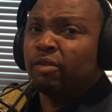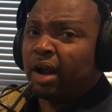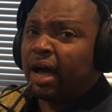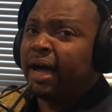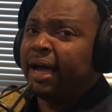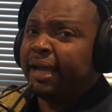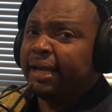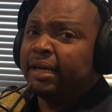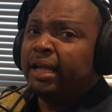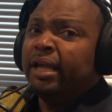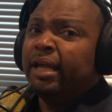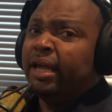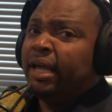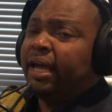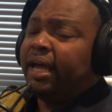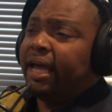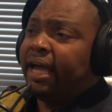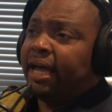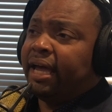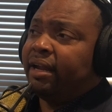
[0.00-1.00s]
Right.
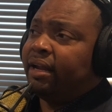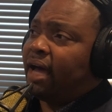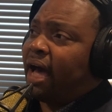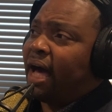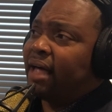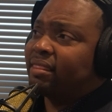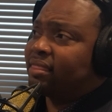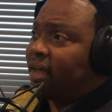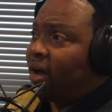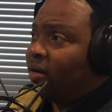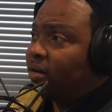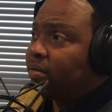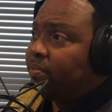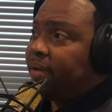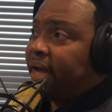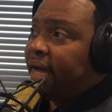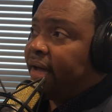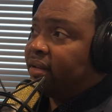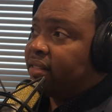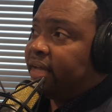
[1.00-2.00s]
And I thought
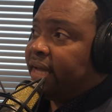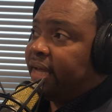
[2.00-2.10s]
about